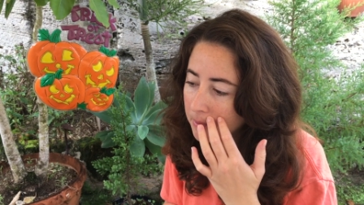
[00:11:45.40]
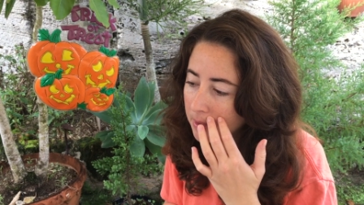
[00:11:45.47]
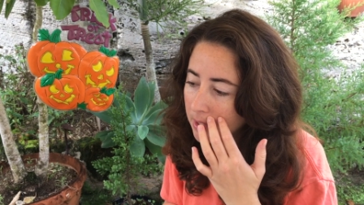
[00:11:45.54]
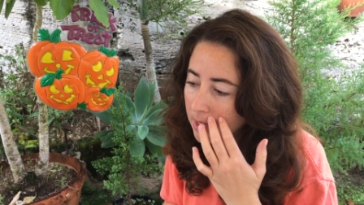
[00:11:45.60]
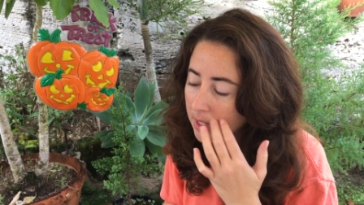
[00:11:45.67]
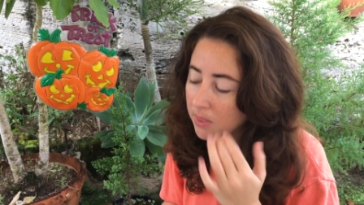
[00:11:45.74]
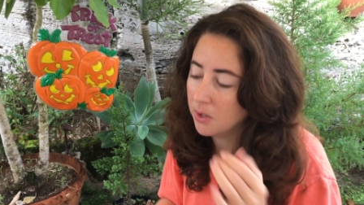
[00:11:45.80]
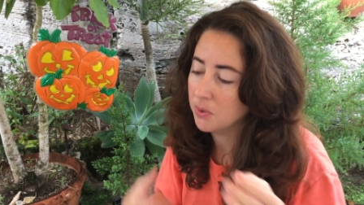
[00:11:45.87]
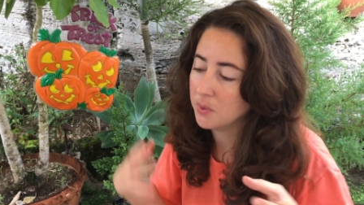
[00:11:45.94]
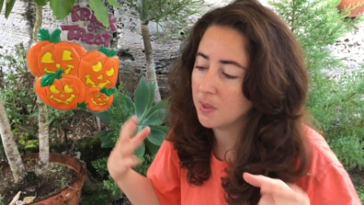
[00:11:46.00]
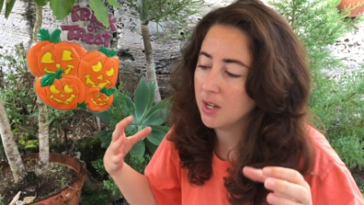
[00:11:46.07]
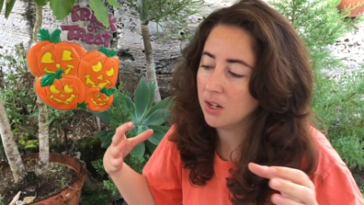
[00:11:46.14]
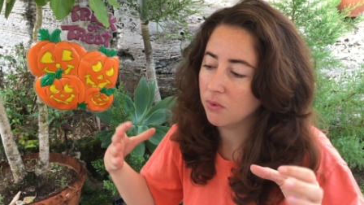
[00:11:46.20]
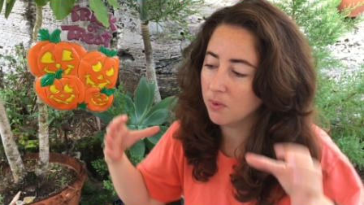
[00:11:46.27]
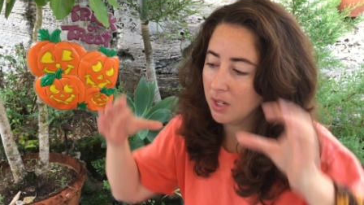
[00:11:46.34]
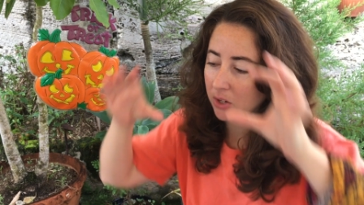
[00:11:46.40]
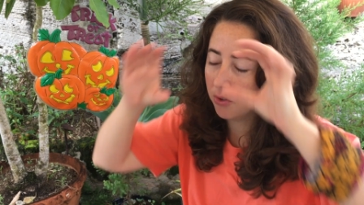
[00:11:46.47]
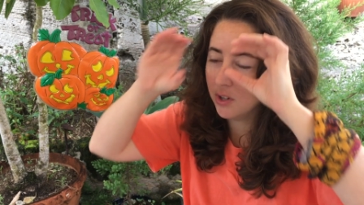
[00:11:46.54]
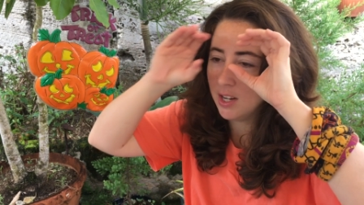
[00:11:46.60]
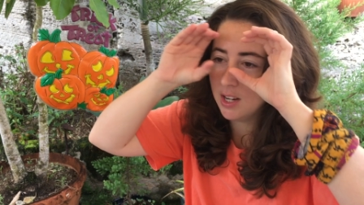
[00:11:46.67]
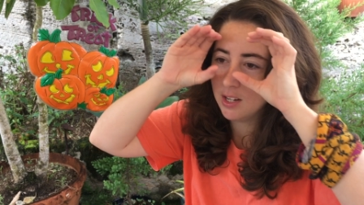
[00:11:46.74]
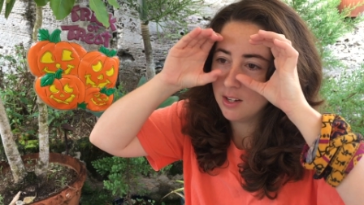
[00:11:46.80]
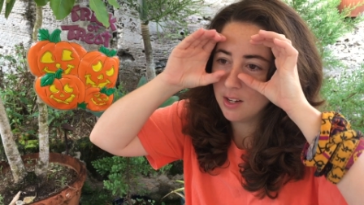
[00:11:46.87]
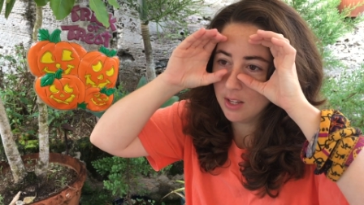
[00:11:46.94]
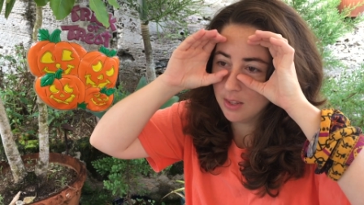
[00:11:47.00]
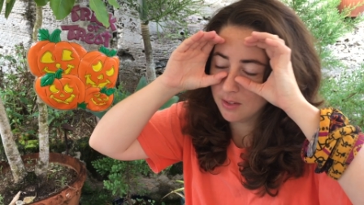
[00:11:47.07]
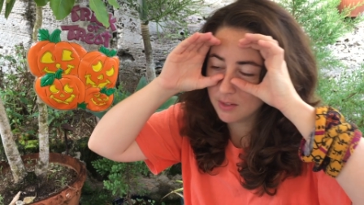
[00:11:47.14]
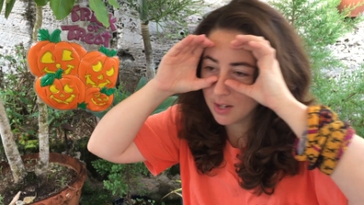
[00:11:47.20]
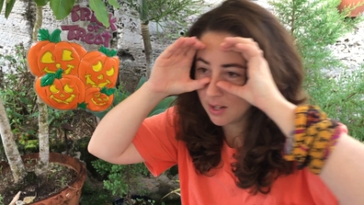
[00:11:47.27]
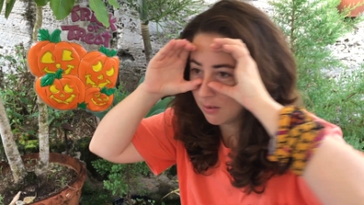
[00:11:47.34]
In those like recreate in the
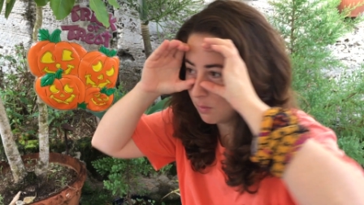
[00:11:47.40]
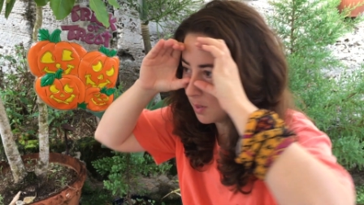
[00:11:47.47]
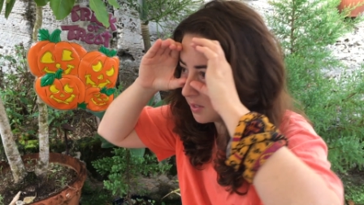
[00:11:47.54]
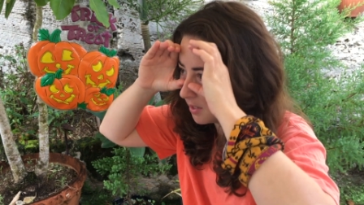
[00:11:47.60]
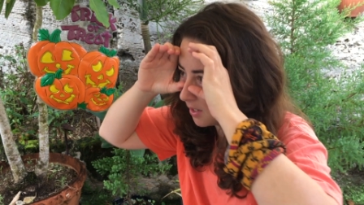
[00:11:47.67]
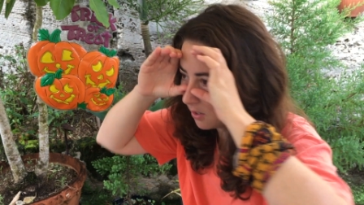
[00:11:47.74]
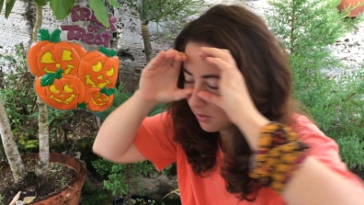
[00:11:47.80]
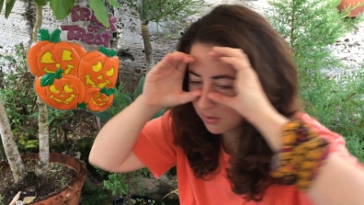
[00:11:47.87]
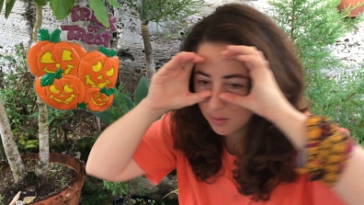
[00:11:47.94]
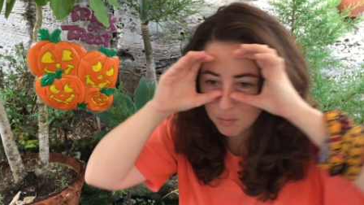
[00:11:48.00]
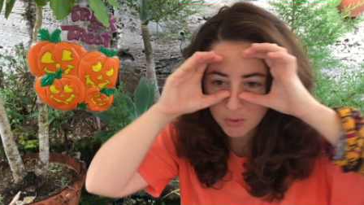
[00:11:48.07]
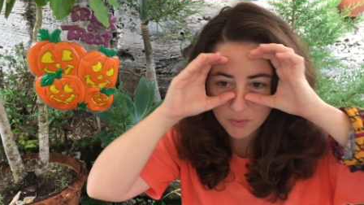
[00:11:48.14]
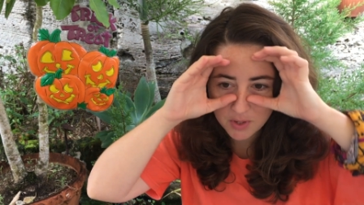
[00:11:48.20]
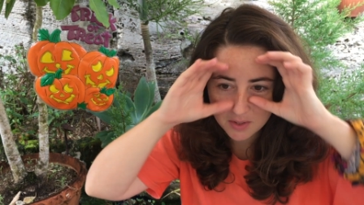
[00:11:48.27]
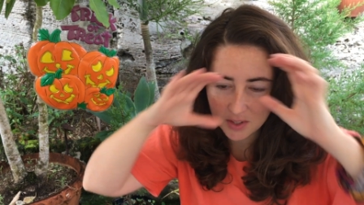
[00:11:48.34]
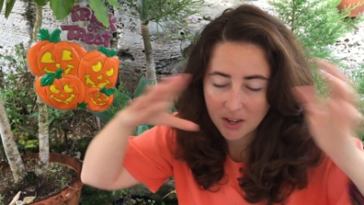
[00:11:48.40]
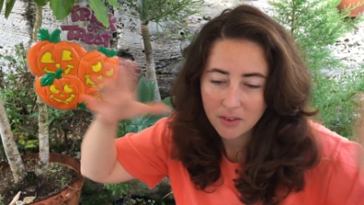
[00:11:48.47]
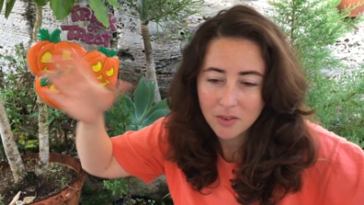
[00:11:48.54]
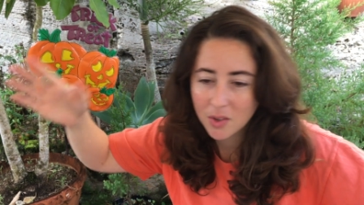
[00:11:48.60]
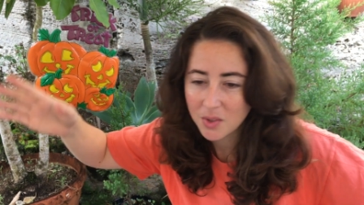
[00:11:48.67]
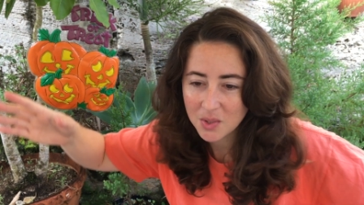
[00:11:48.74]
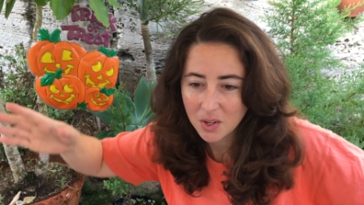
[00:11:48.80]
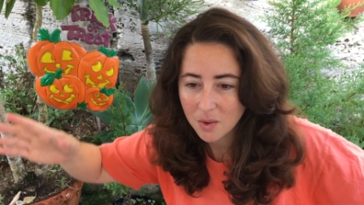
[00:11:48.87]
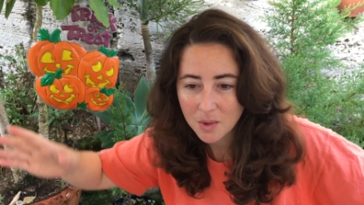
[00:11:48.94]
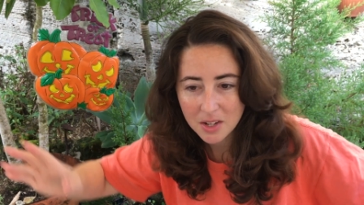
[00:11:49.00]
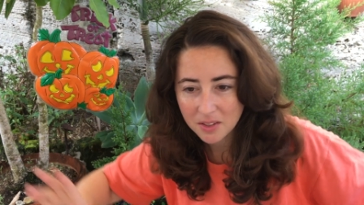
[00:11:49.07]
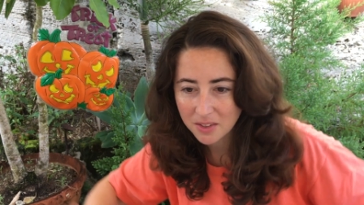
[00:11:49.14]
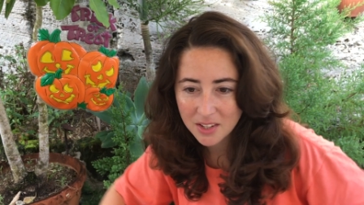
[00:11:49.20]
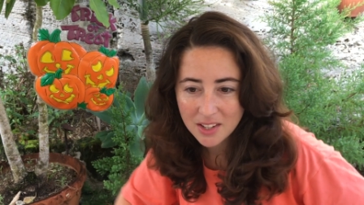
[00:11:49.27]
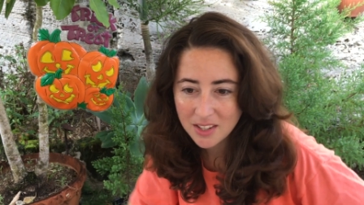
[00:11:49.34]
style of Wes Anderson movies, everyone's
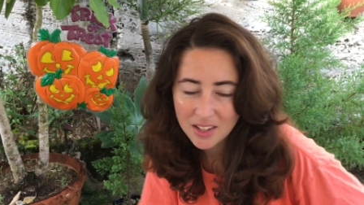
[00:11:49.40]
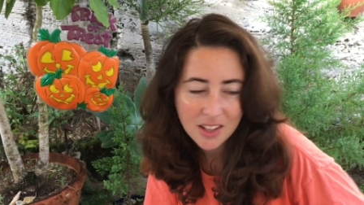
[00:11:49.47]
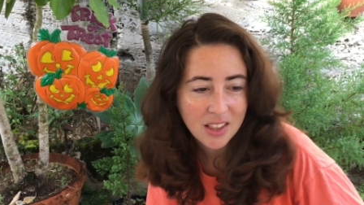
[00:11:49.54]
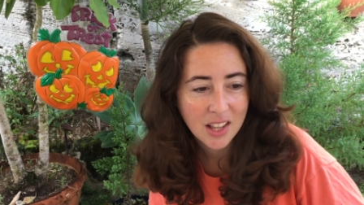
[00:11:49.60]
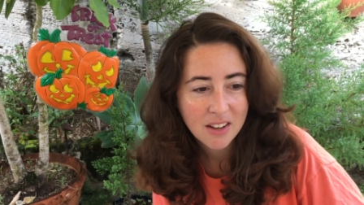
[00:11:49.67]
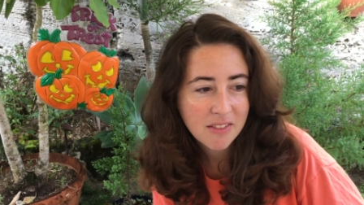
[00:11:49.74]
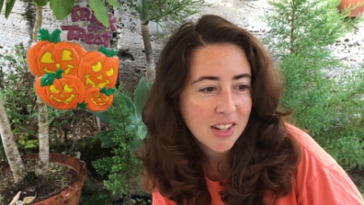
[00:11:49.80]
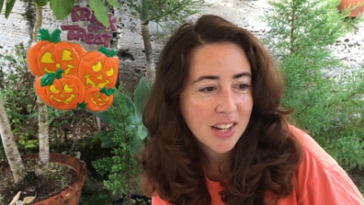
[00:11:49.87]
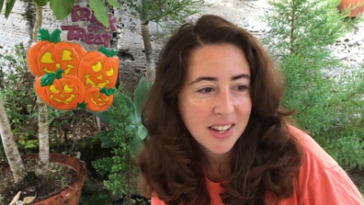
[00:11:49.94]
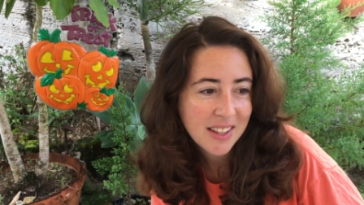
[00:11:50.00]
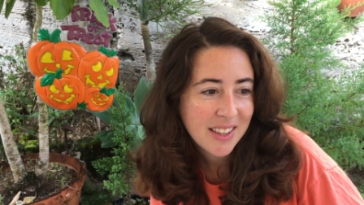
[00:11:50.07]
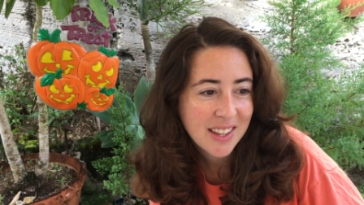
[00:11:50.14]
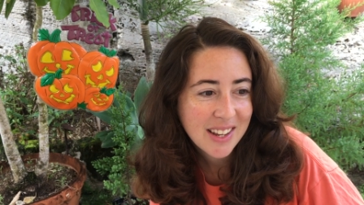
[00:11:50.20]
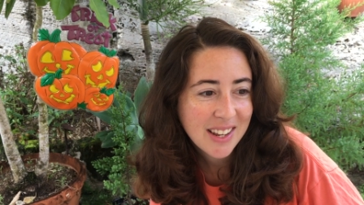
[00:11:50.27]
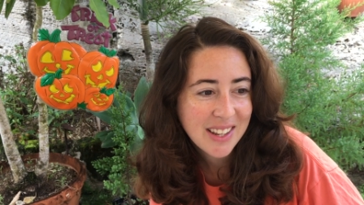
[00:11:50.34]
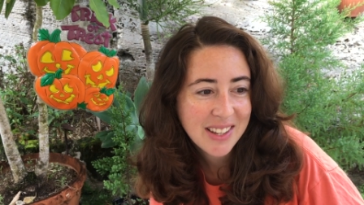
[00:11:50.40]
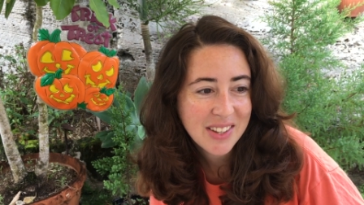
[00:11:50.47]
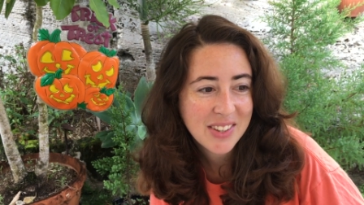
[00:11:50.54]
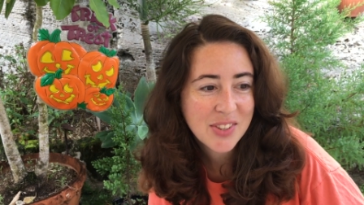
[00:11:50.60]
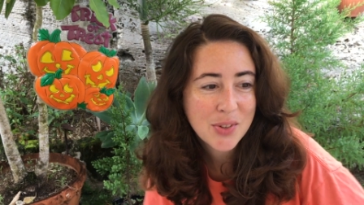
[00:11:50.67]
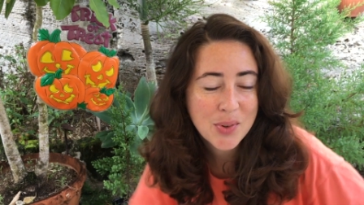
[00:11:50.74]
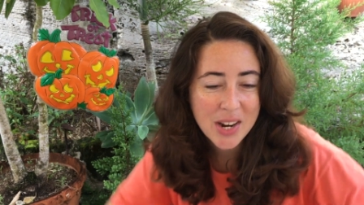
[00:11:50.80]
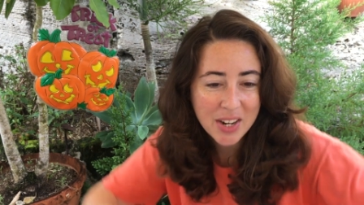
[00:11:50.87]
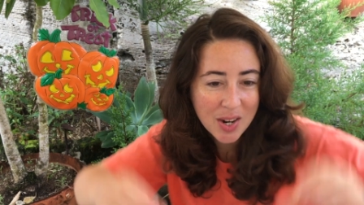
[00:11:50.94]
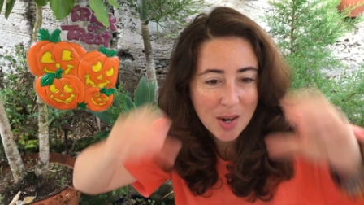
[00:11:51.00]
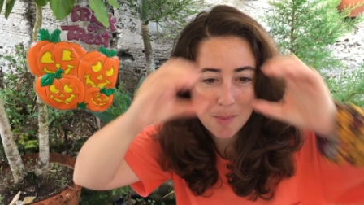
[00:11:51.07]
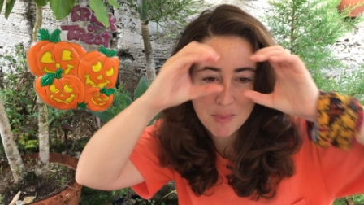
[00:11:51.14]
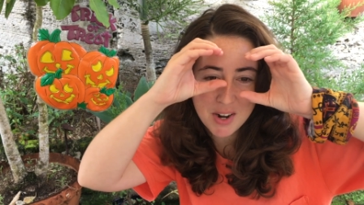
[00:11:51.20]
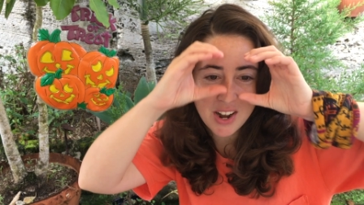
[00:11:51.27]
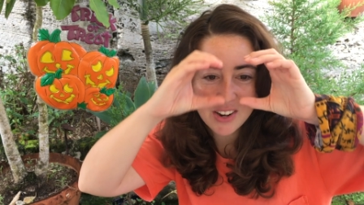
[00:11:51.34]
always loving the straight
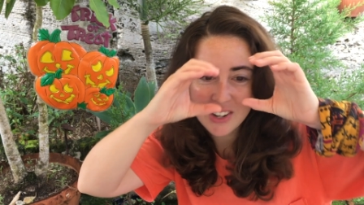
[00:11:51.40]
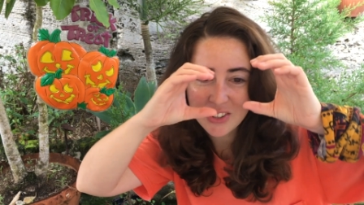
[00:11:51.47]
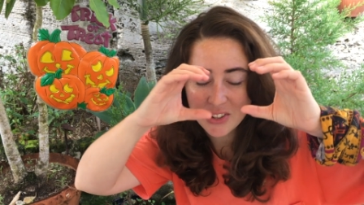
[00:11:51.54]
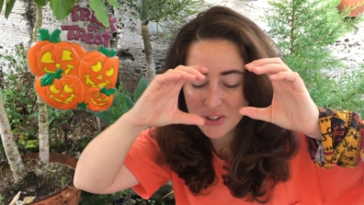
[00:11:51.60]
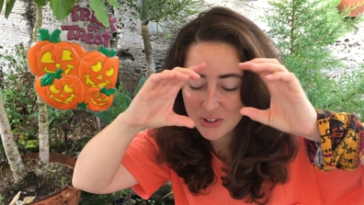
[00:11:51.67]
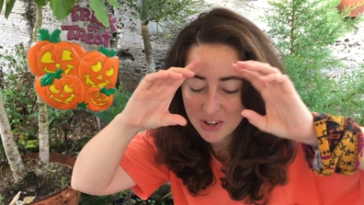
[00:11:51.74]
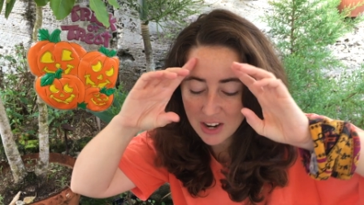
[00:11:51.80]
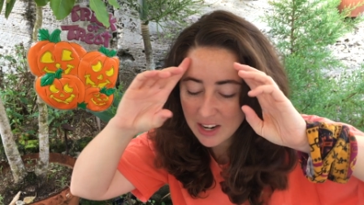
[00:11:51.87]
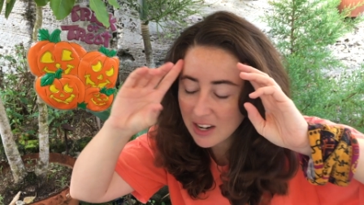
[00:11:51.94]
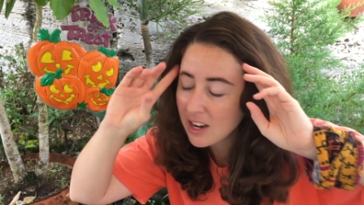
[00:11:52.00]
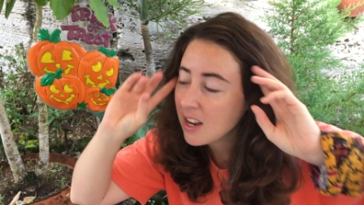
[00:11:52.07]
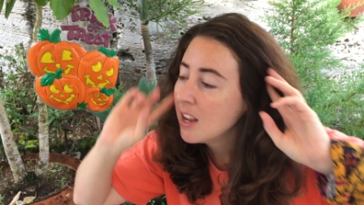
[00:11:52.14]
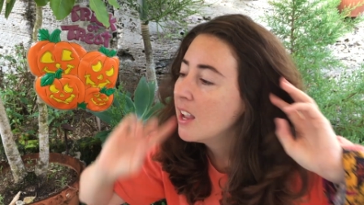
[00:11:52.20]
on binocular shot,